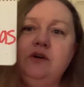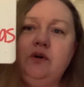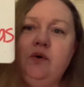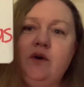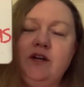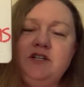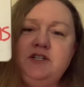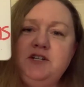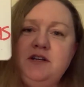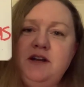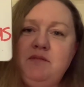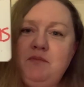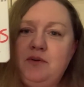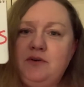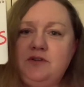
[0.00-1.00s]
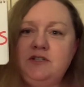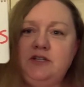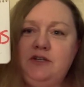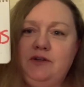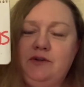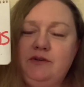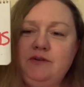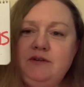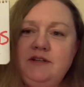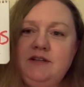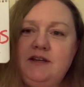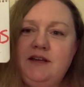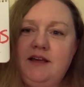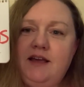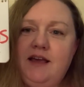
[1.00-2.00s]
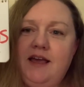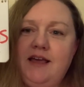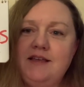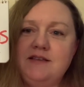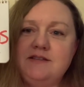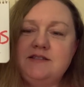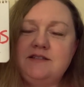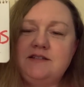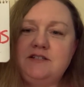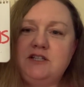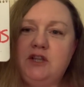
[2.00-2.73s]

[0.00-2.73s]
question number two is